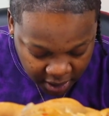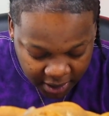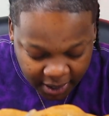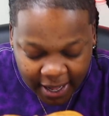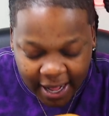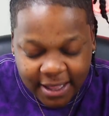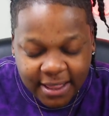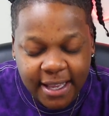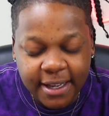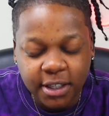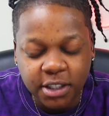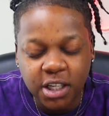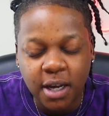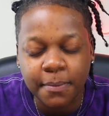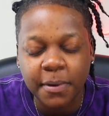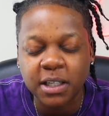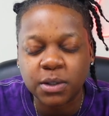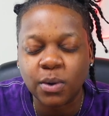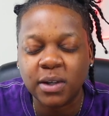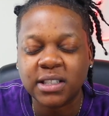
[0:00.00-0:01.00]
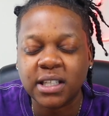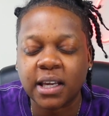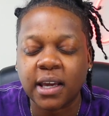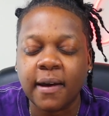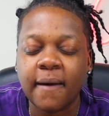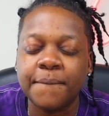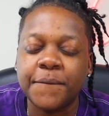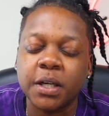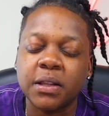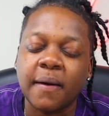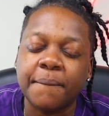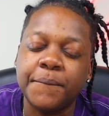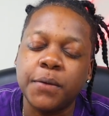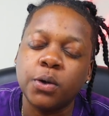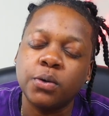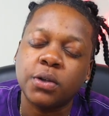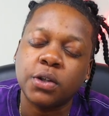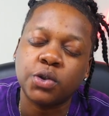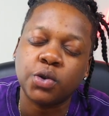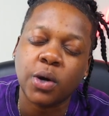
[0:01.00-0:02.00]
God, thank you so much once again for the
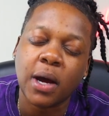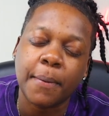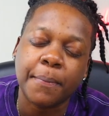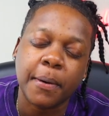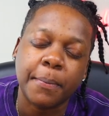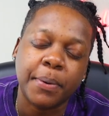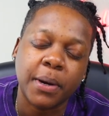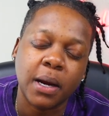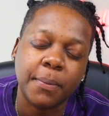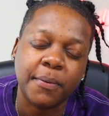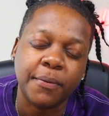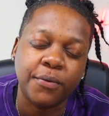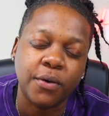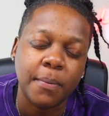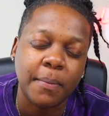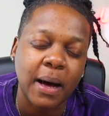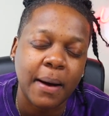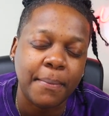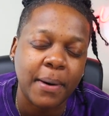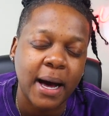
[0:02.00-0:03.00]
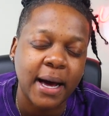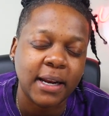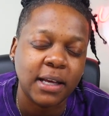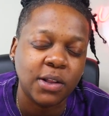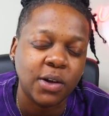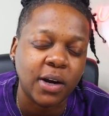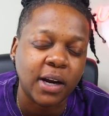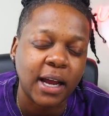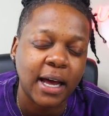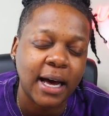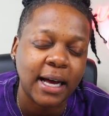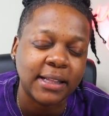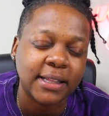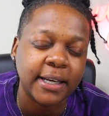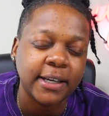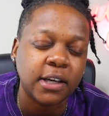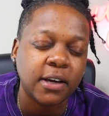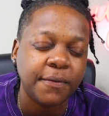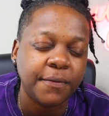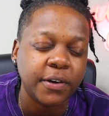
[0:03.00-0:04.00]
food that you have prepared before my body, Lord God.
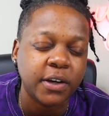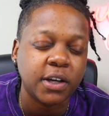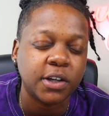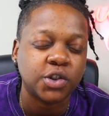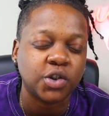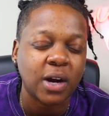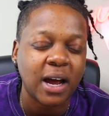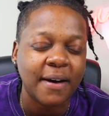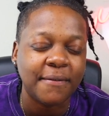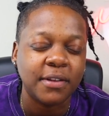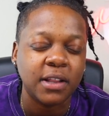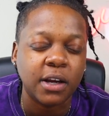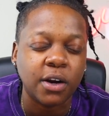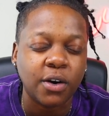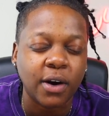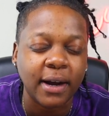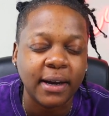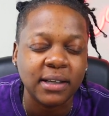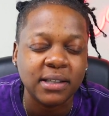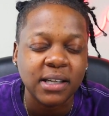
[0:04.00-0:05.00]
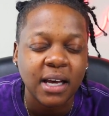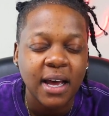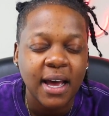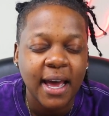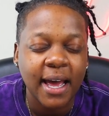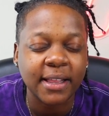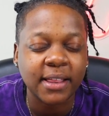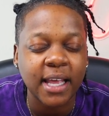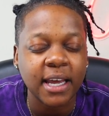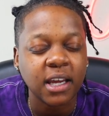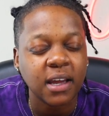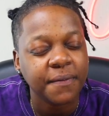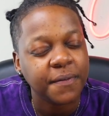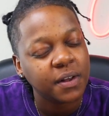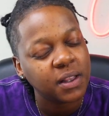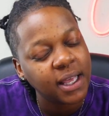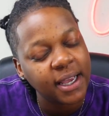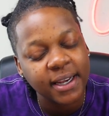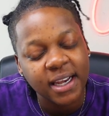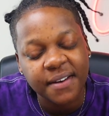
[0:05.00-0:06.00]
Thank you for your traveling grace. And thank you for
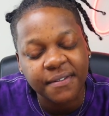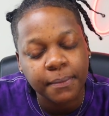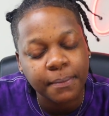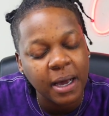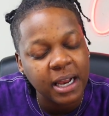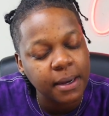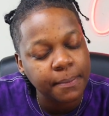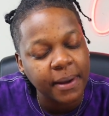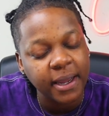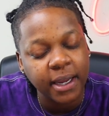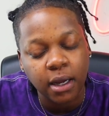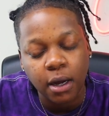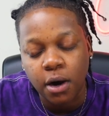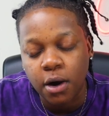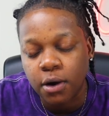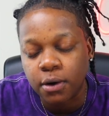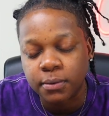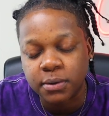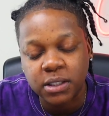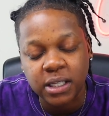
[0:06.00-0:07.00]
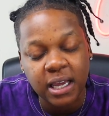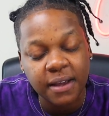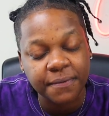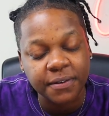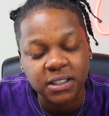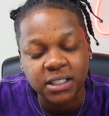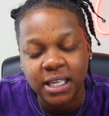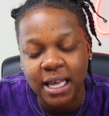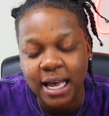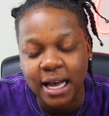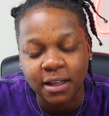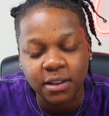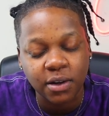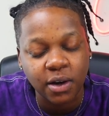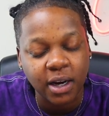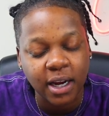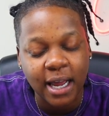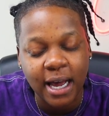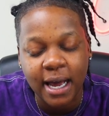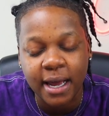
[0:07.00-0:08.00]
letting everybody make it home safe and sound,
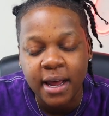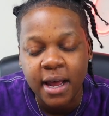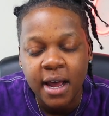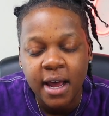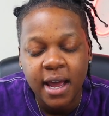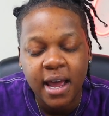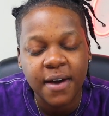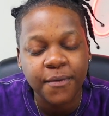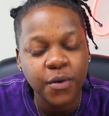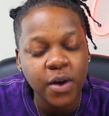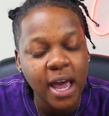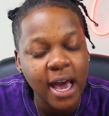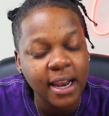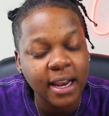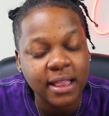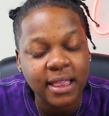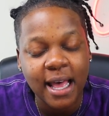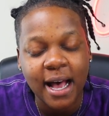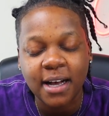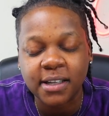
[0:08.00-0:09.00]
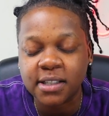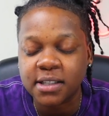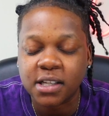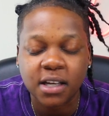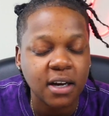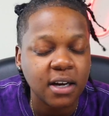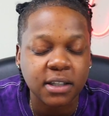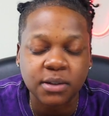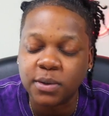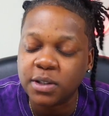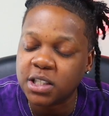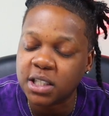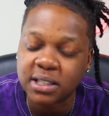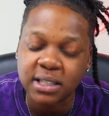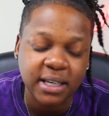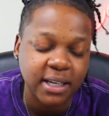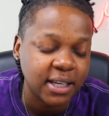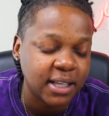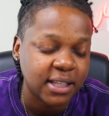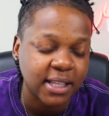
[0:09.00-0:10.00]
Lord God. If we had a thousand tongues, we just
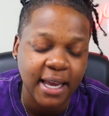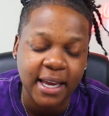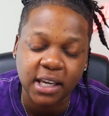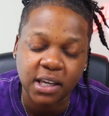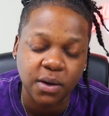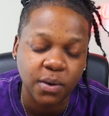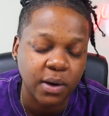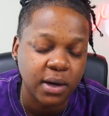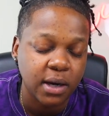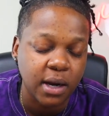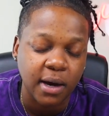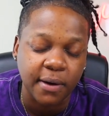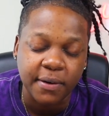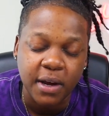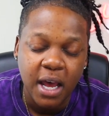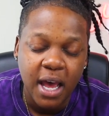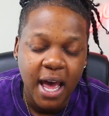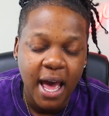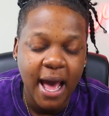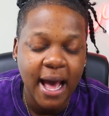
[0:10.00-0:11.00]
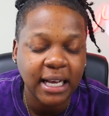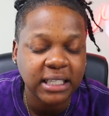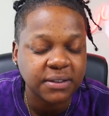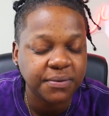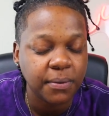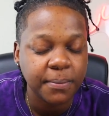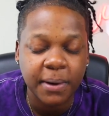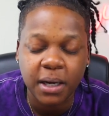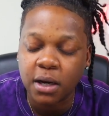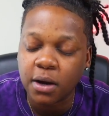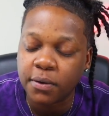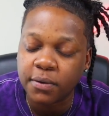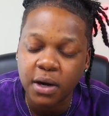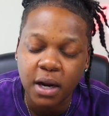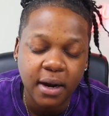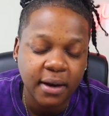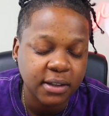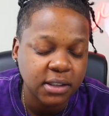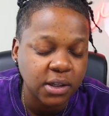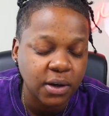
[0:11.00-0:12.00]
couldn't thank you enough. As for me, no
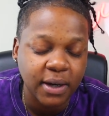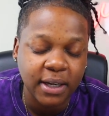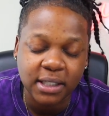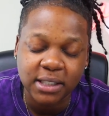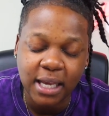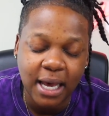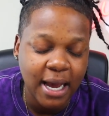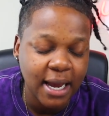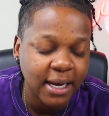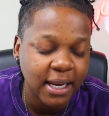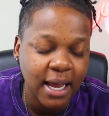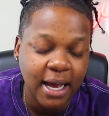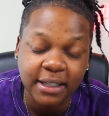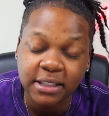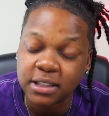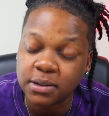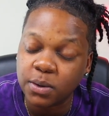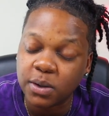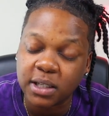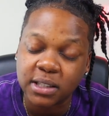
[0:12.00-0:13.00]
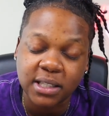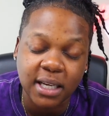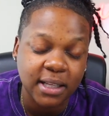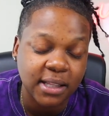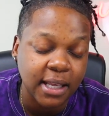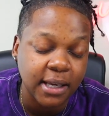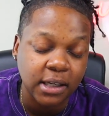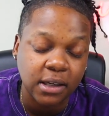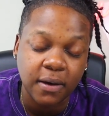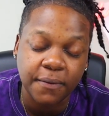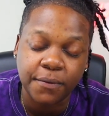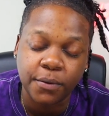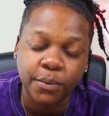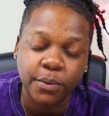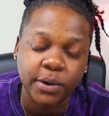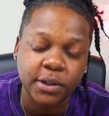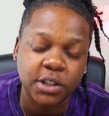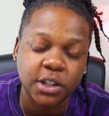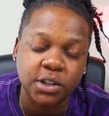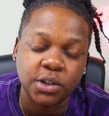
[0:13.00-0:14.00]
nerves, no anxiety. I just want to say thank you for
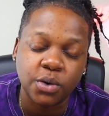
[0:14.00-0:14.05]
what you're